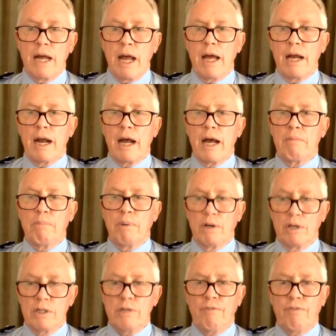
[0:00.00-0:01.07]
at a
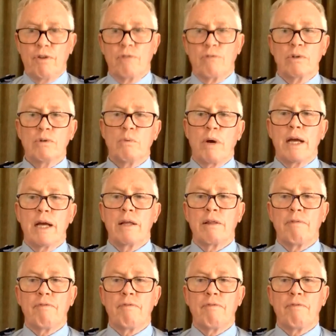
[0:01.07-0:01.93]
police funeral where the